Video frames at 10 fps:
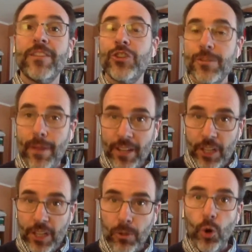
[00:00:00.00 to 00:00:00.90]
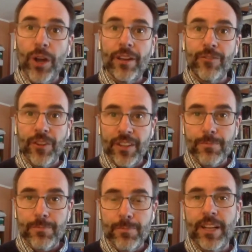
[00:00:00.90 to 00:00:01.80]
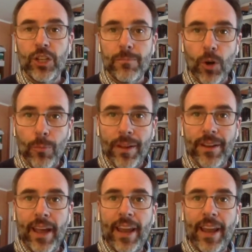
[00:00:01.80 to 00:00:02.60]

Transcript: the church has been deployed for this particular moment.